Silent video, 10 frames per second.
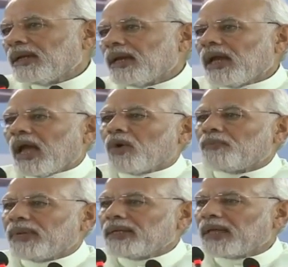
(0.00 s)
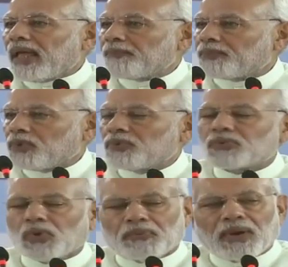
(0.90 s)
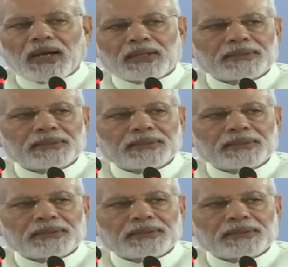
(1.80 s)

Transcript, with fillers: have been approved so far.